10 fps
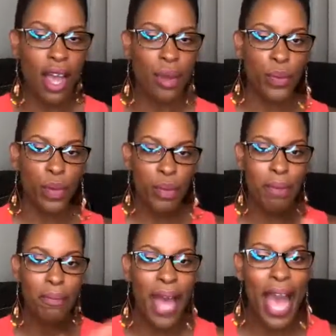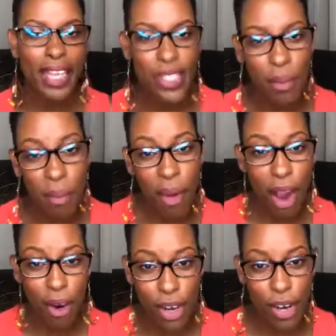We'll be back
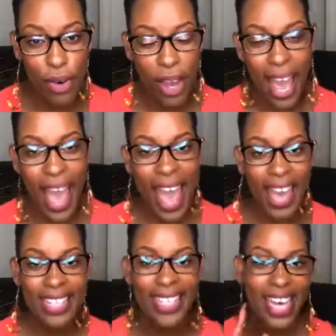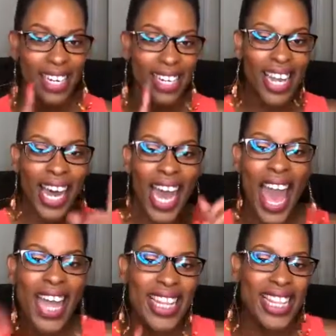tomorrow at 10 o'clock
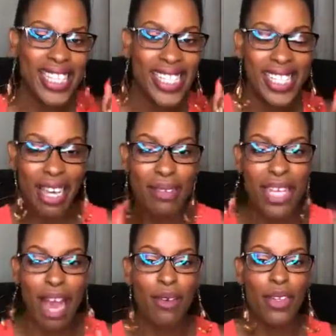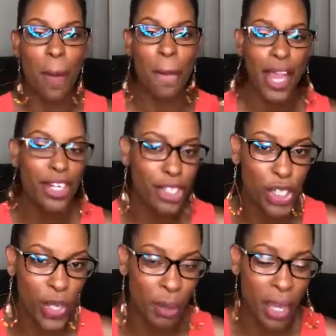at the same time, so make sure you
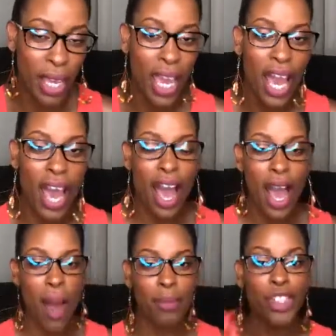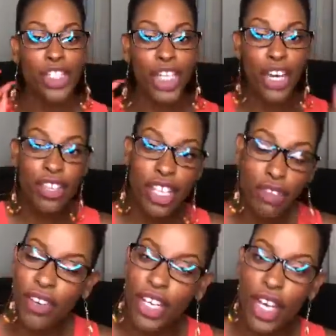join me. Share this
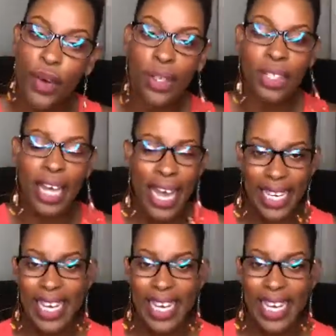video, like,